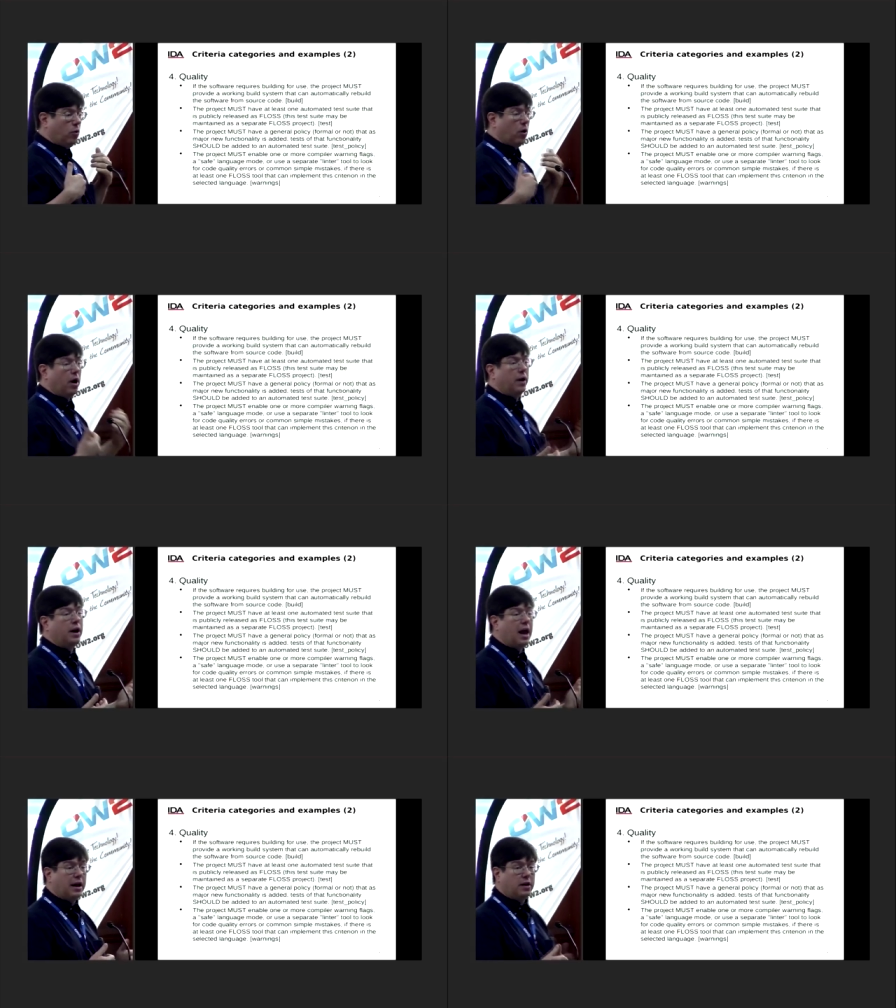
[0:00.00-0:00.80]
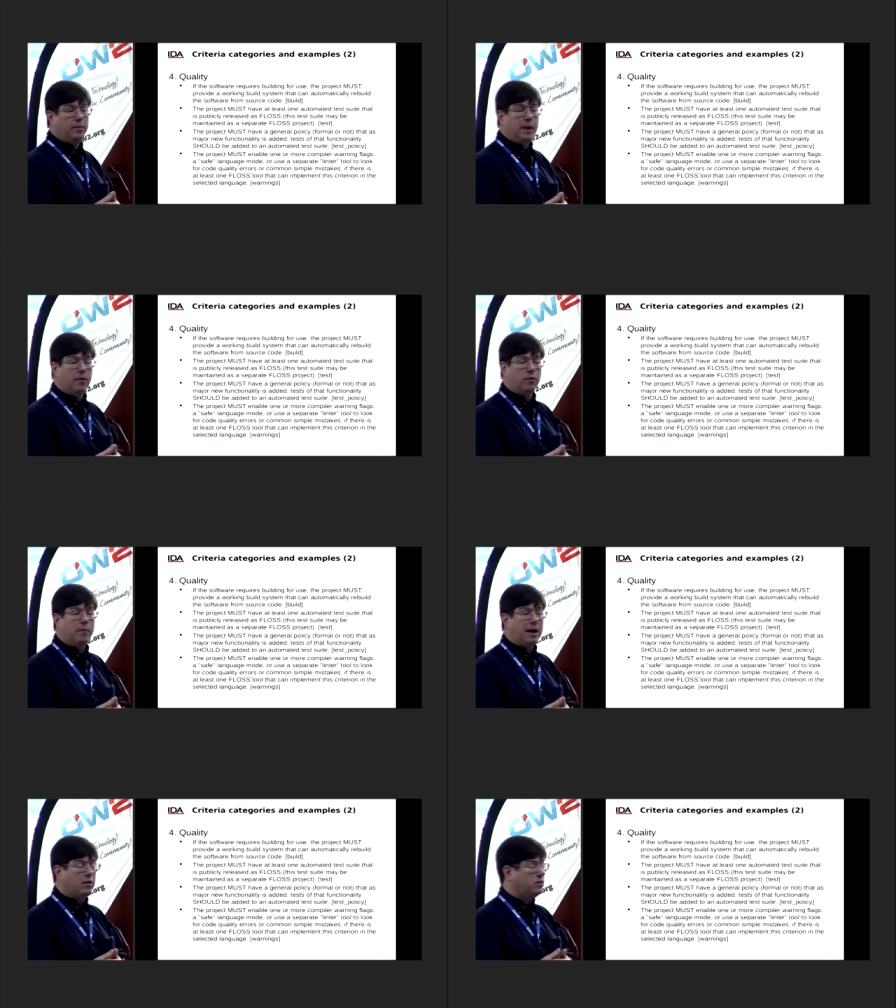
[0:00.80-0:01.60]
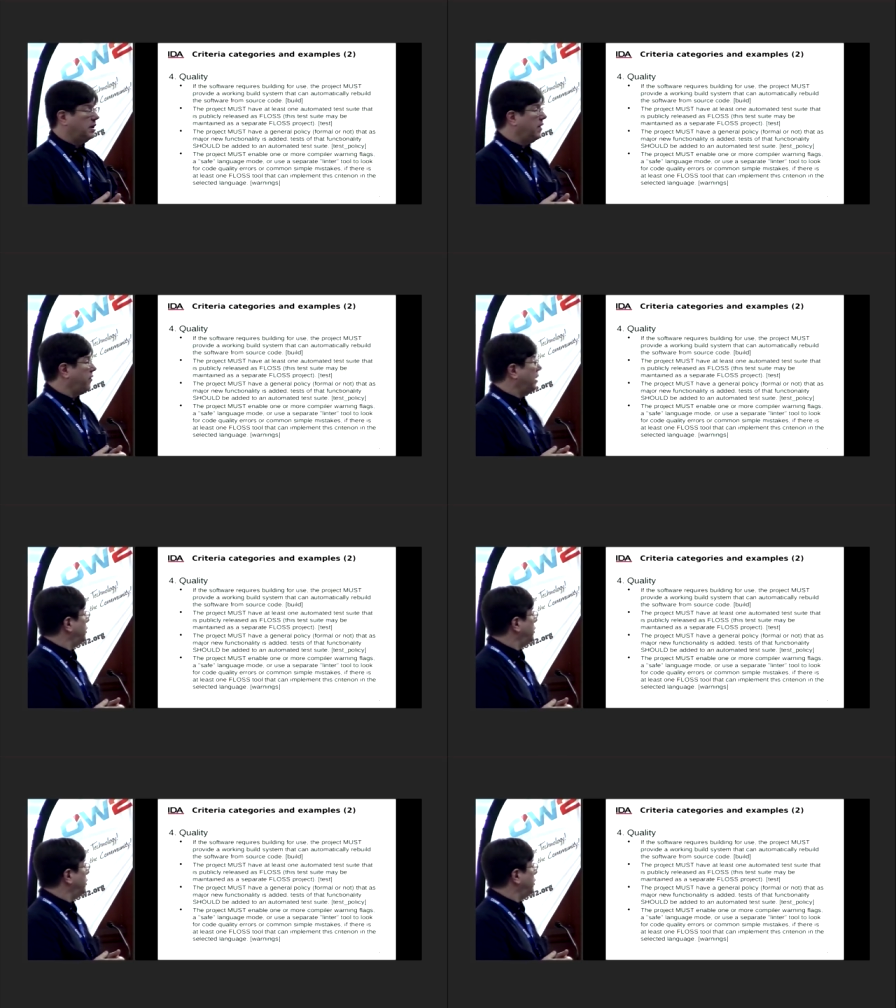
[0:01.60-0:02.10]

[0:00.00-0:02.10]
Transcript: are unlikely to be able to make significant